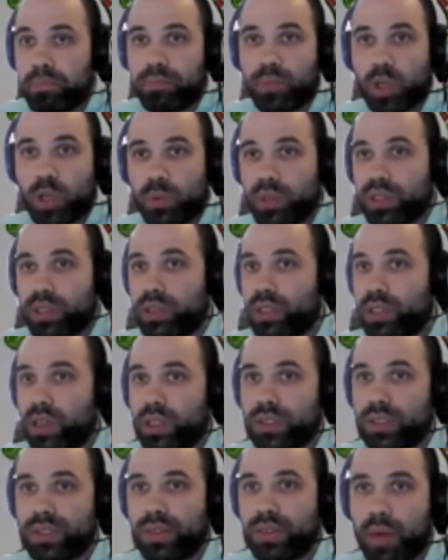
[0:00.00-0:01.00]
probably
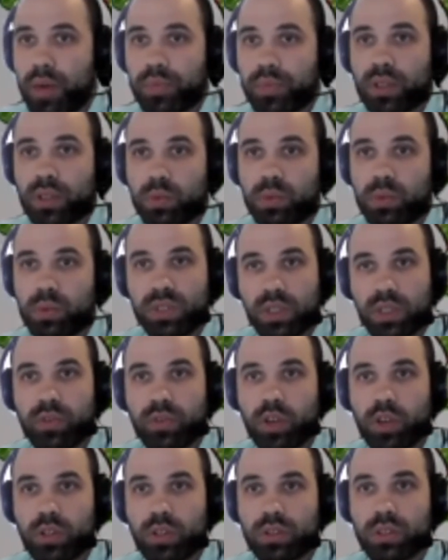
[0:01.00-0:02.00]
not something we really
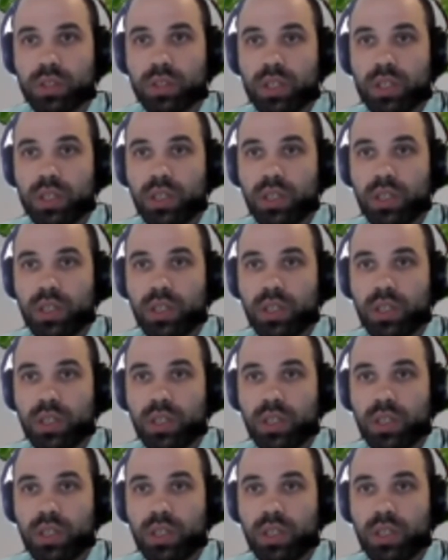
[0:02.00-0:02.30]
want.